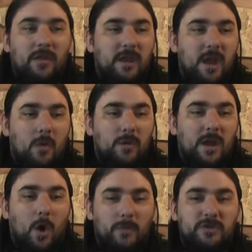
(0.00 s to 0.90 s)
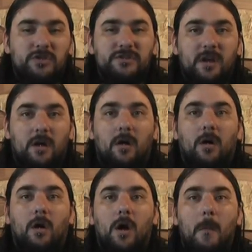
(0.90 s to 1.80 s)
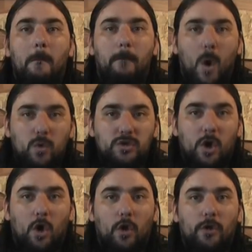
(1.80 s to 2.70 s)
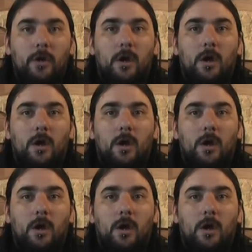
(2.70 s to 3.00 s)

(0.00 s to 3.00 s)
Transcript: The only options are bolt-on